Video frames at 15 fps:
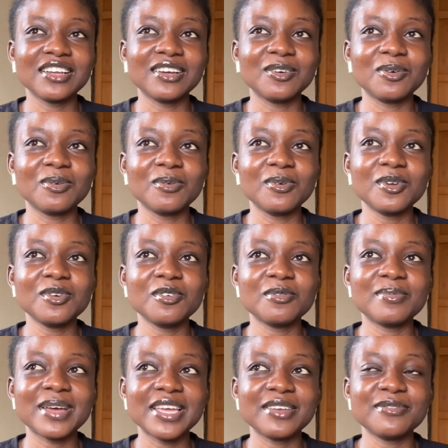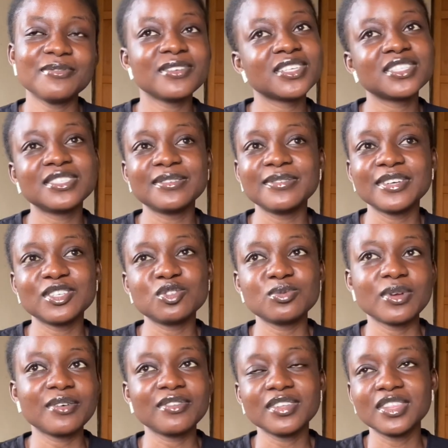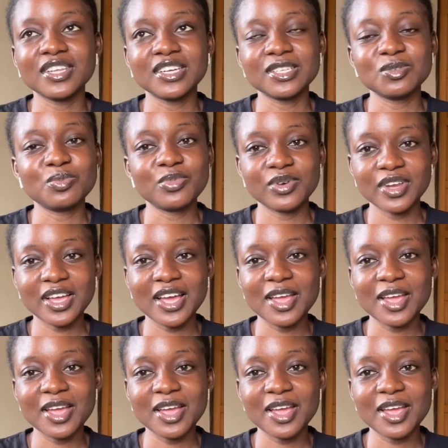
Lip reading: one of my first defense to everything is prayer. I